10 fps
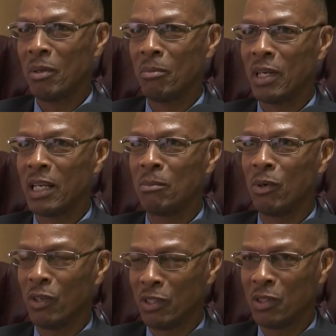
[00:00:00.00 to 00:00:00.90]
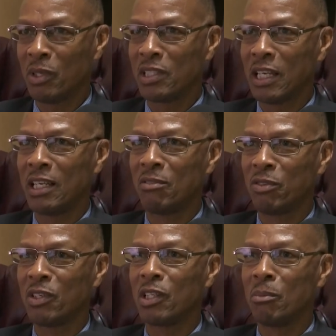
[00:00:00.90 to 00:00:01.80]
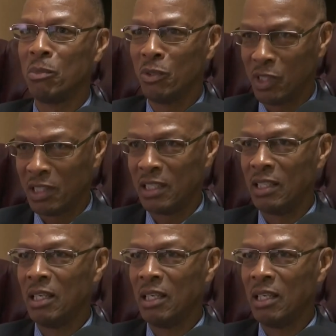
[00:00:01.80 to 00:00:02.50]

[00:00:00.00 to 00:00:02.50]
But I'm also excited for the community,